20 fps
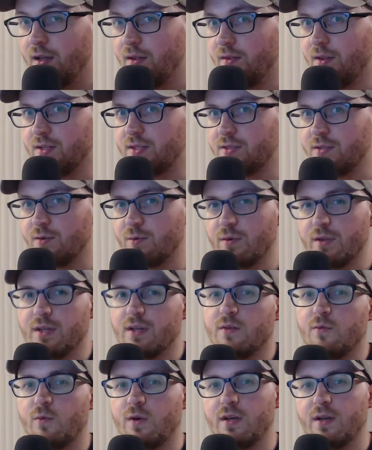this is a really
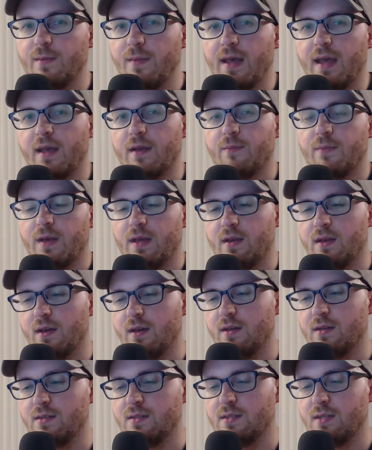good one to make
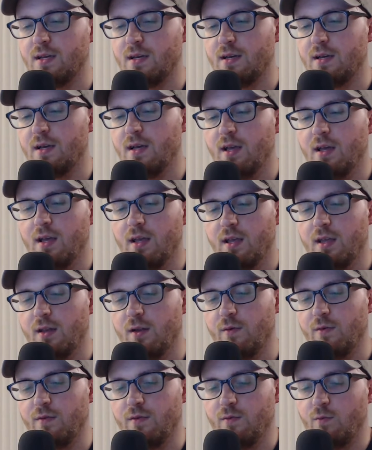because,
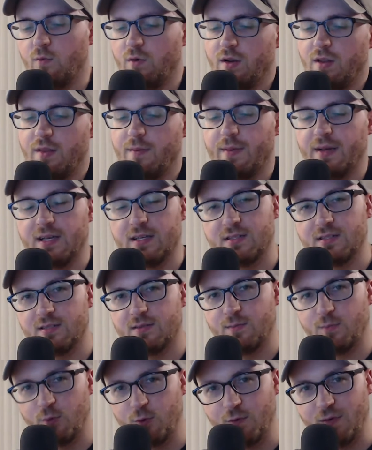one of the
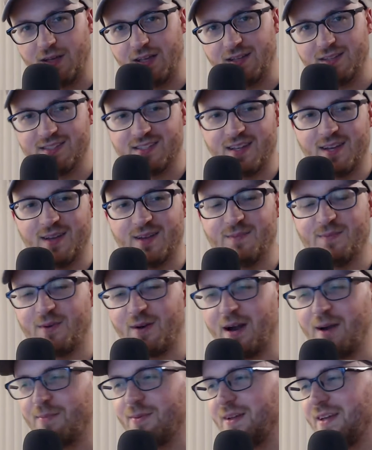biggest movies
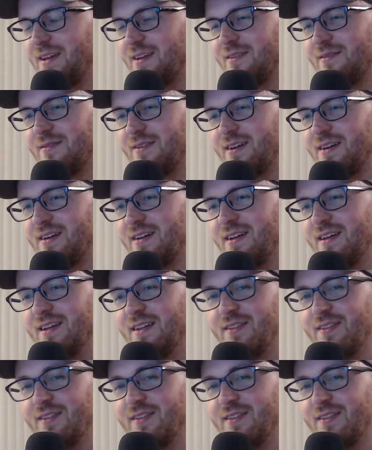probably of the